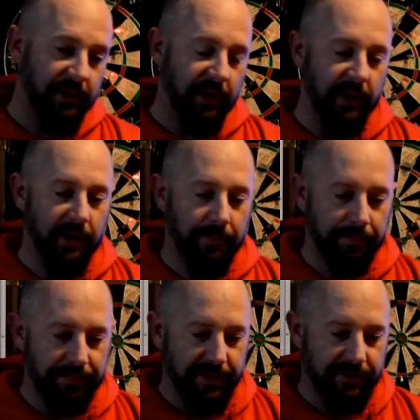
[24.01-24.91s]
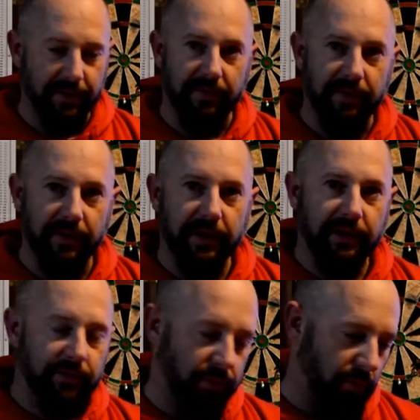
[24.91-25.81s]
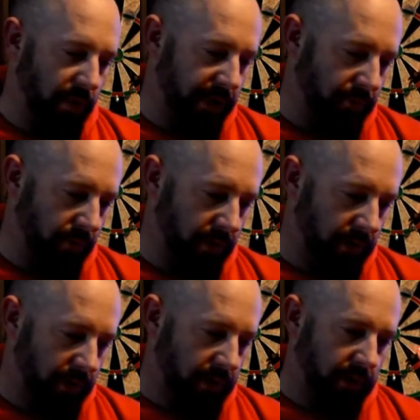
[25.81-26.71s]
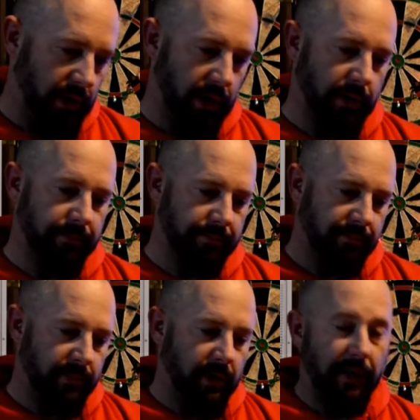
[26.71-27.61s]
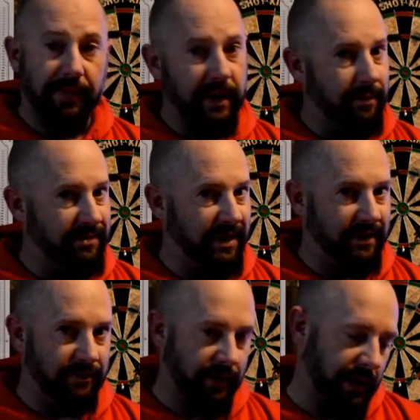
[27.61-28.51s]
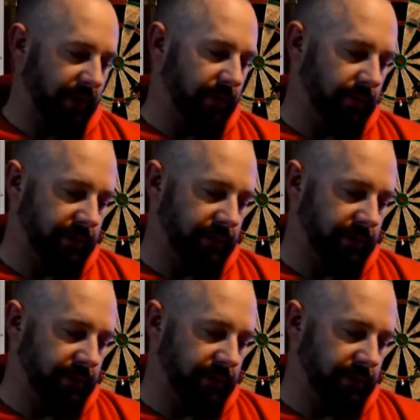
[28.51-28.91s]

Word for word: Um, they said they found it at Total Wine and More. Um, I think I'm saying this right, I don't know.